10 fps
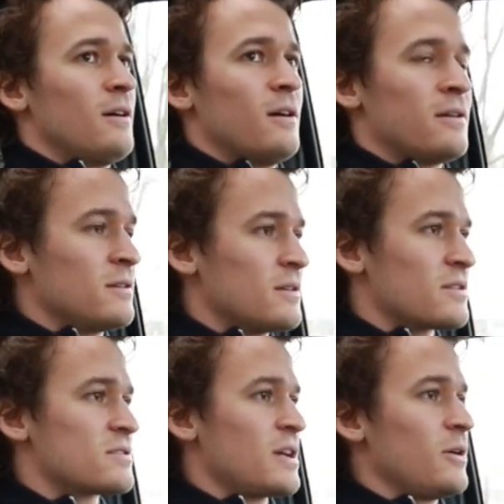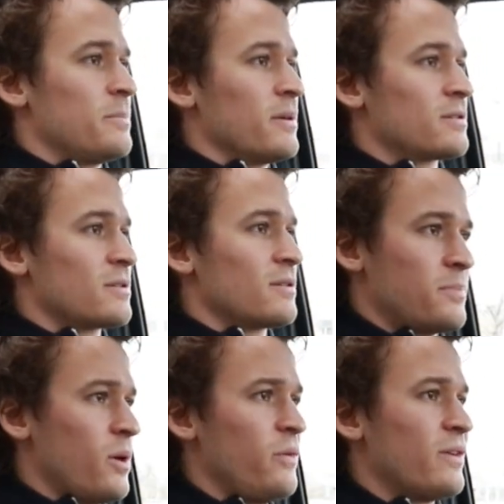unnecessary, but
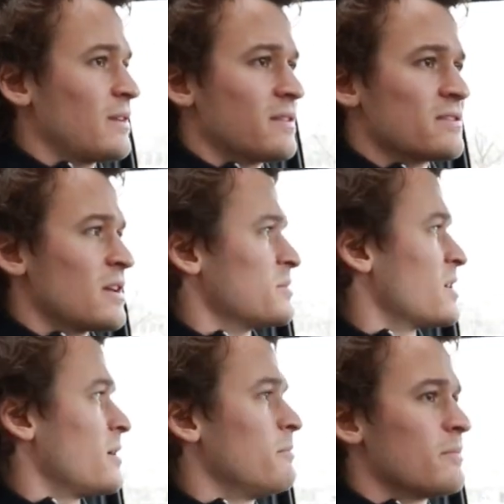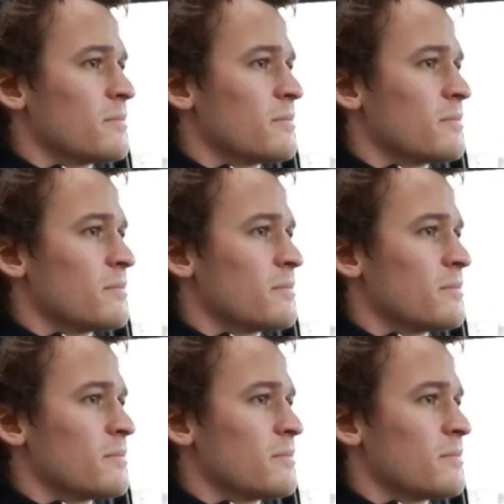perfect at the same time.